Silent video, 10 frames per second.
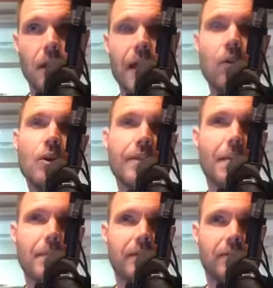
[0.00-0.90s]
I if
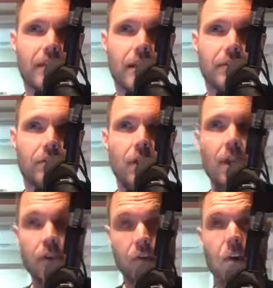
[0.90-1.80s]
that makes sense.
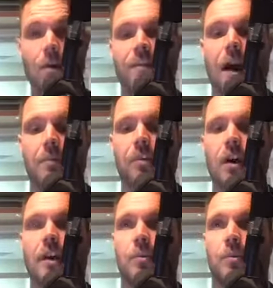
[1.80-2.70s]
So if I'm
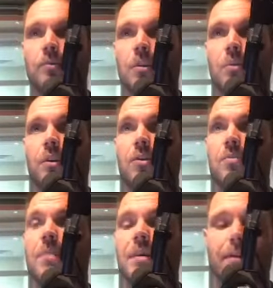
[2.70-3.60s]
talking with someone who
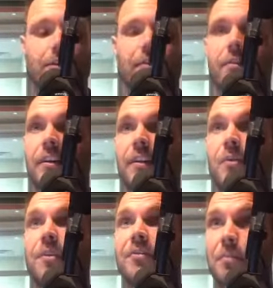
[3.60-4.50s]
maybe isn't dealing
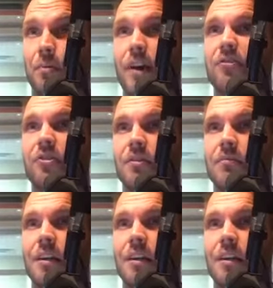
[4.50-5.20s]
with depression,